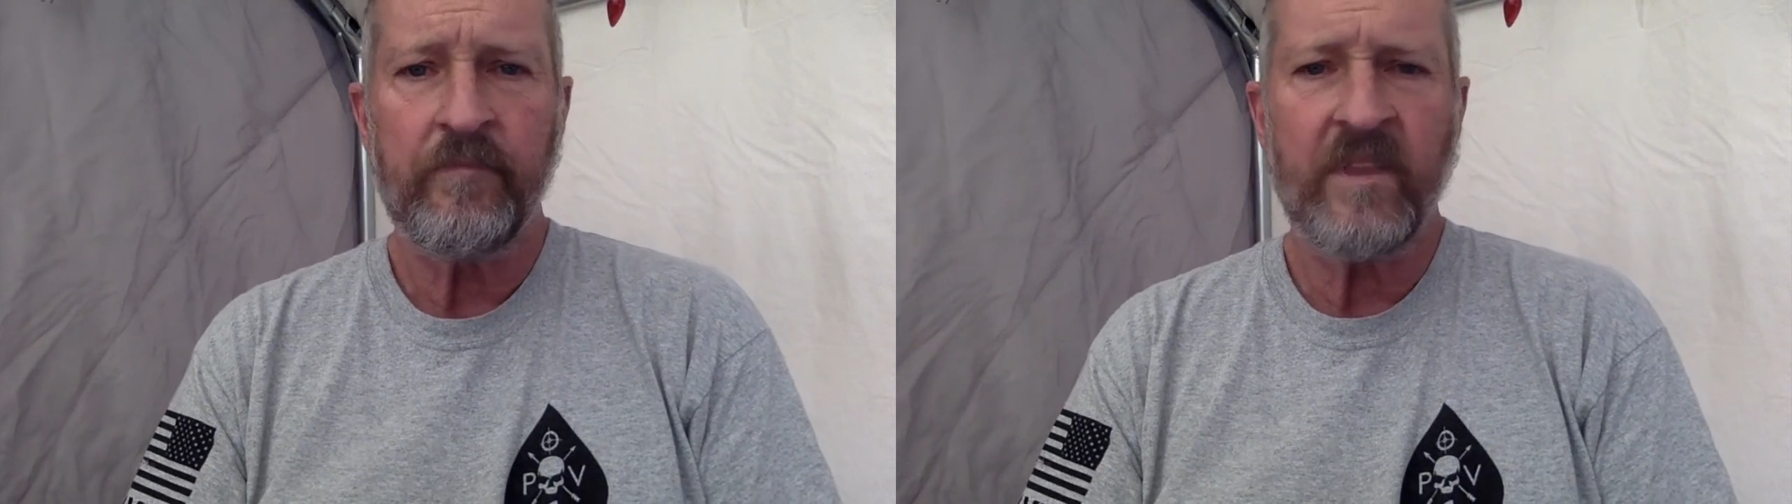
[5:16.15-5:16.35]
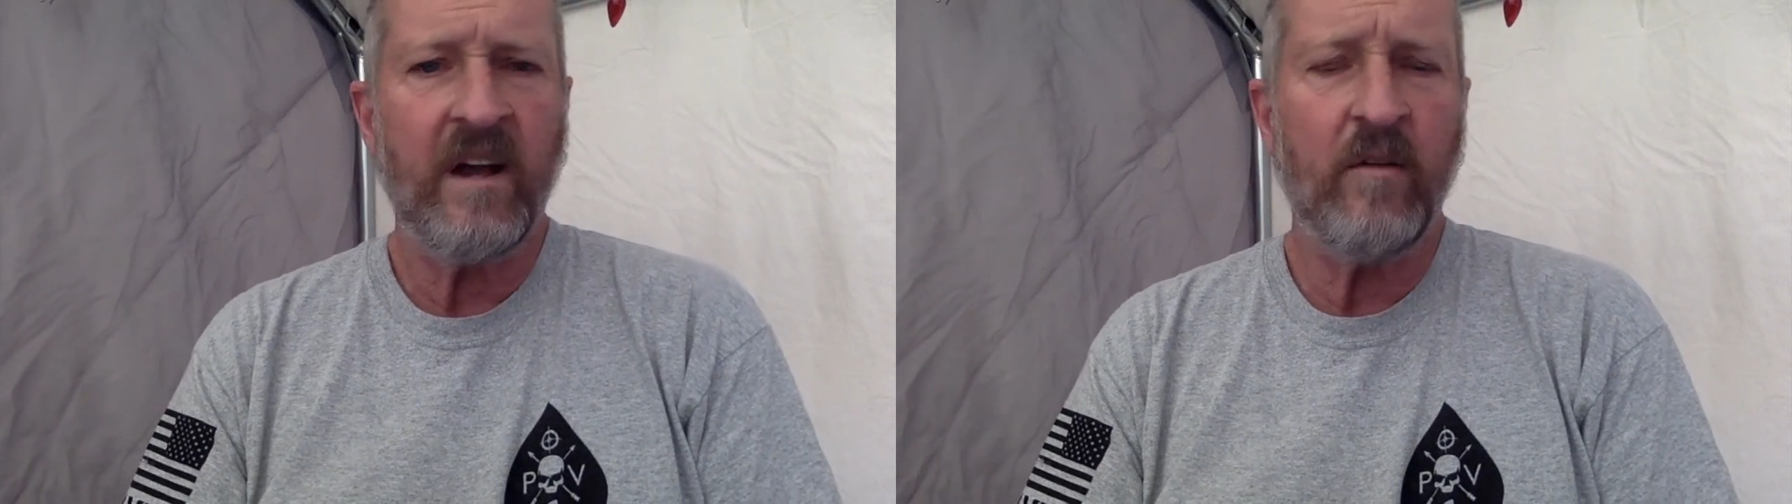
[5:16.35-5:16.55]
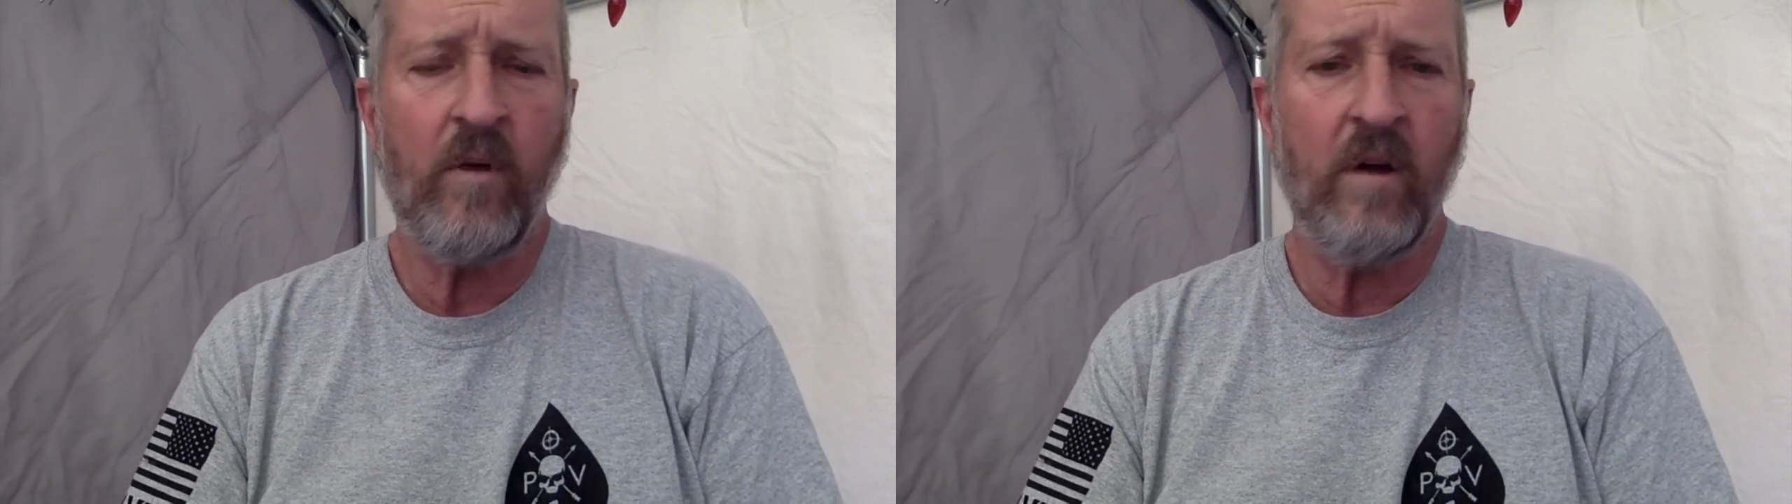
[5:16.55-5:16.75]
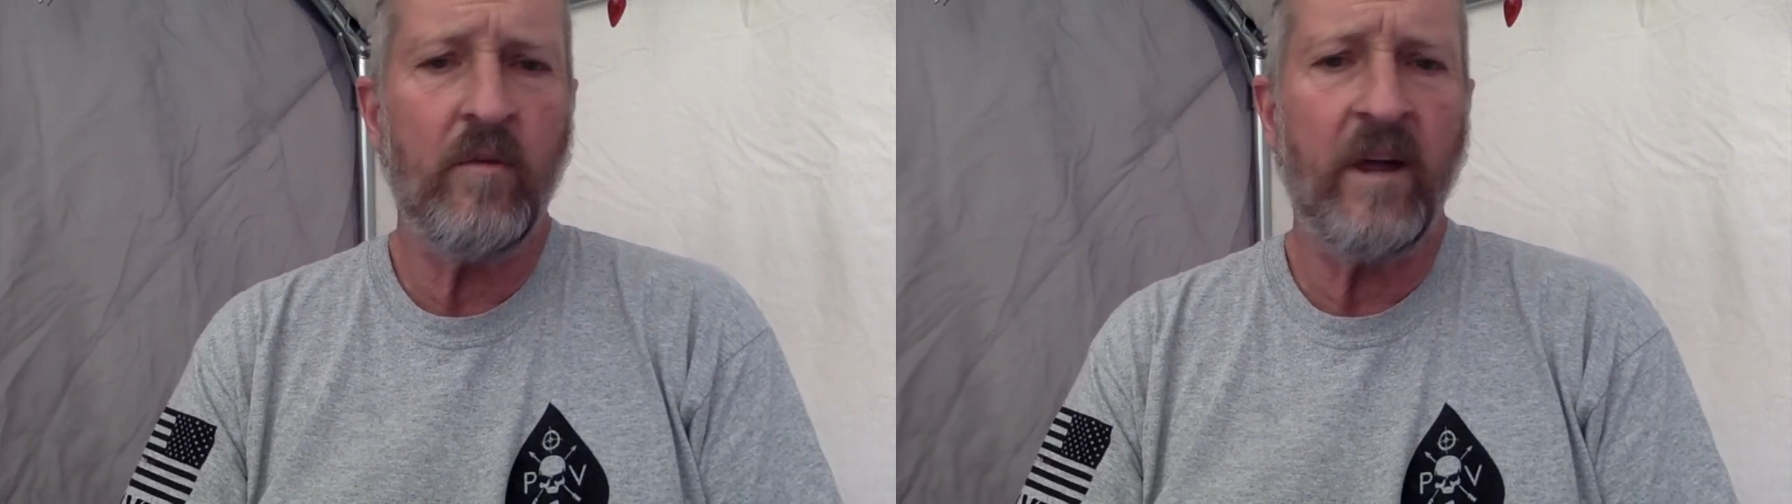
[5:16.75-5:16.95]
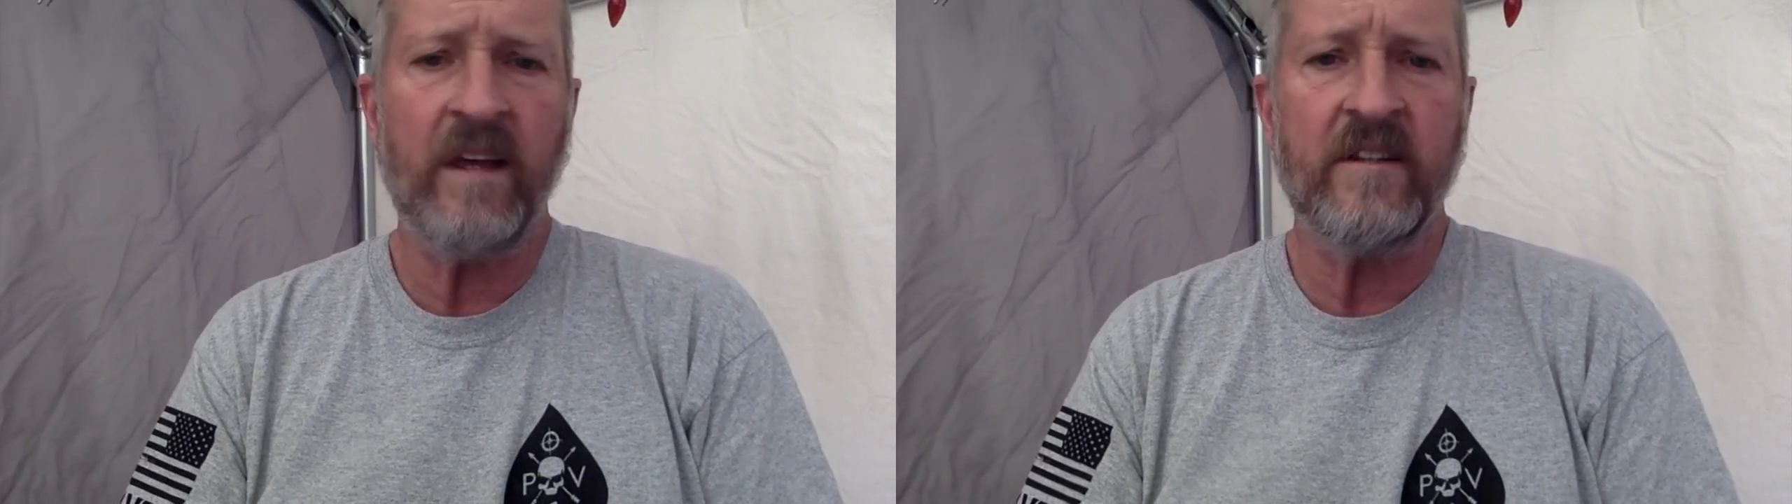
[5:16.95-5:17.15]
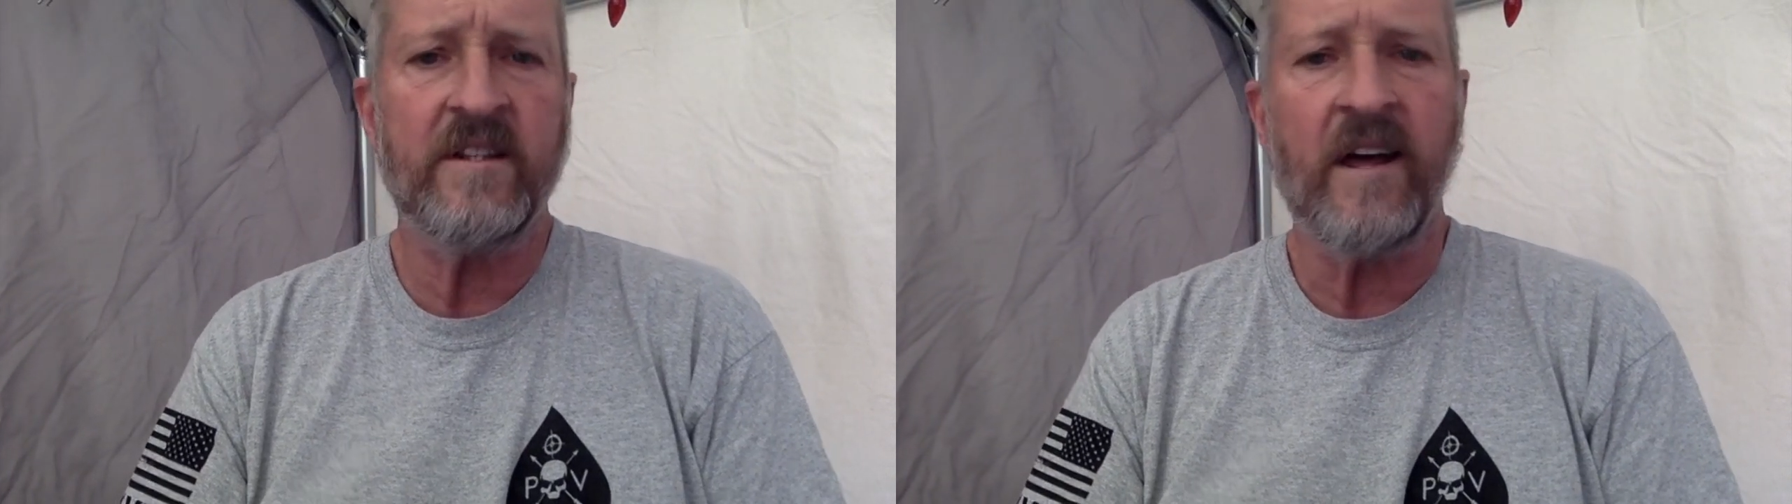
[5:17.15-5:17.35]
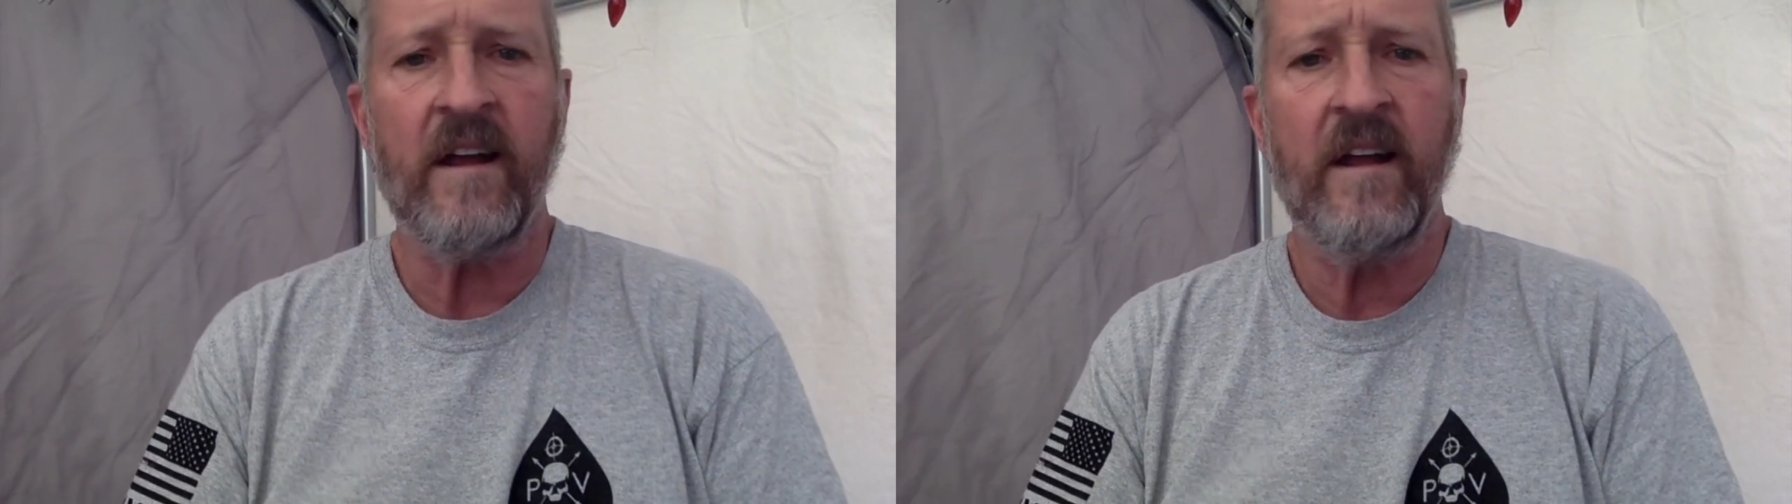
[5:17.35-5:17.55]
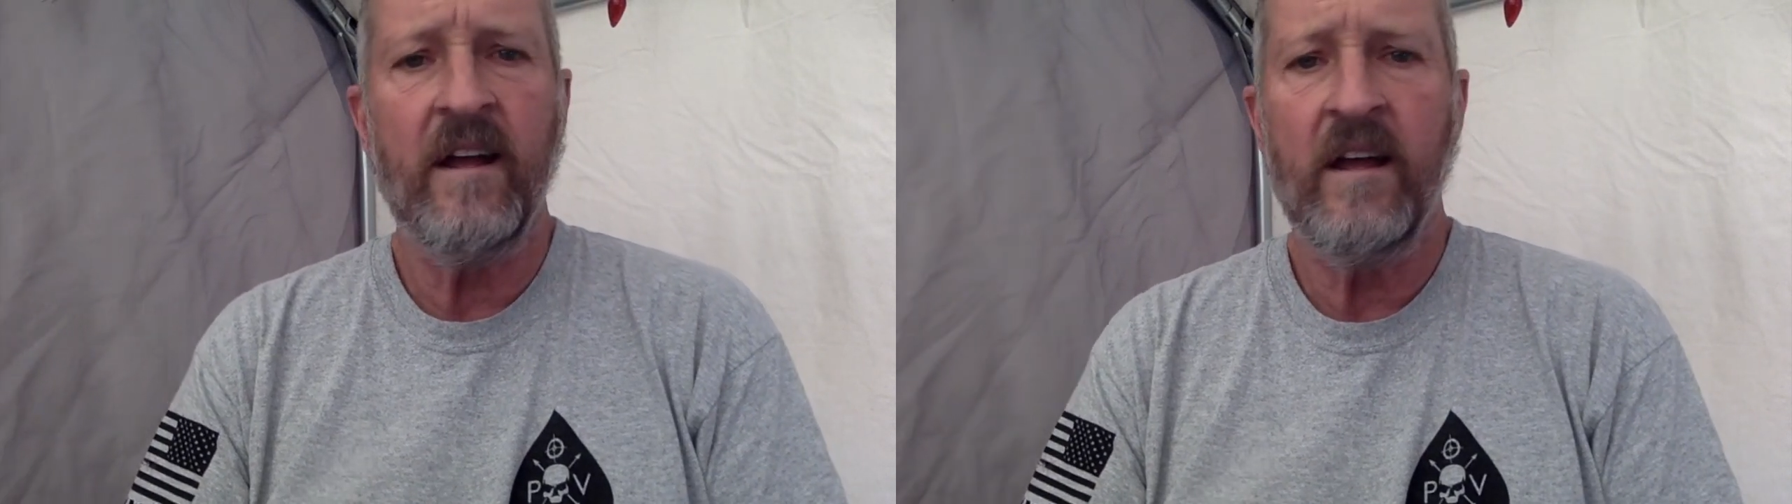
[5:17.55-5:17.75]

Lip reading: Like Ronald Reagan said,